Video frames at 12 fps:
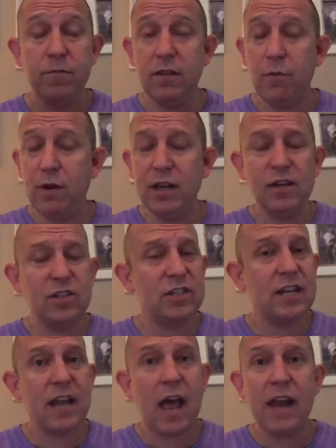we're in a
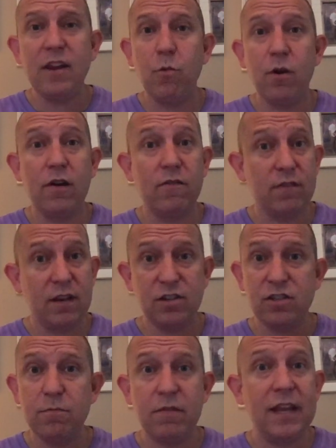society where there's
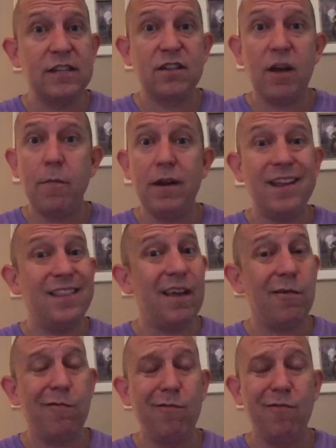some things coming in that
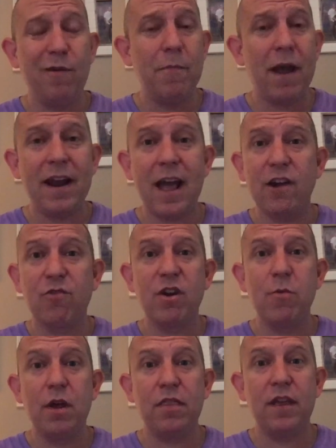we might not agree with,